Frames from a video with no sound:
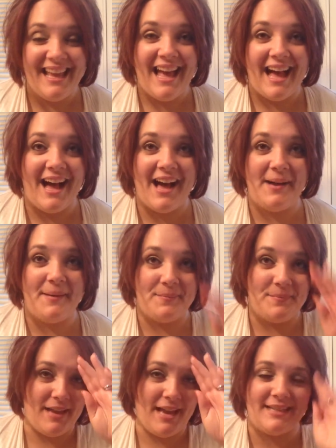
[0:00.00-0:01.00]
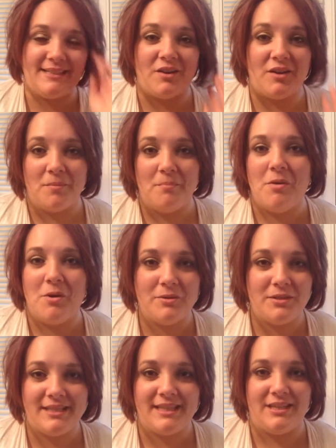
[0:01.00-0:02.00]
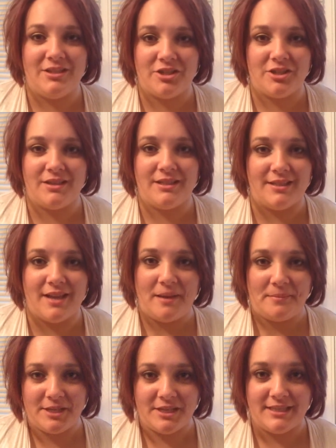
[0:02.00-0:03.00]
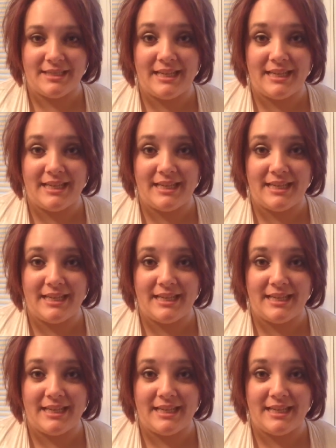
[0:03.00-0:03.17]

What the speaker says: as are most insurance options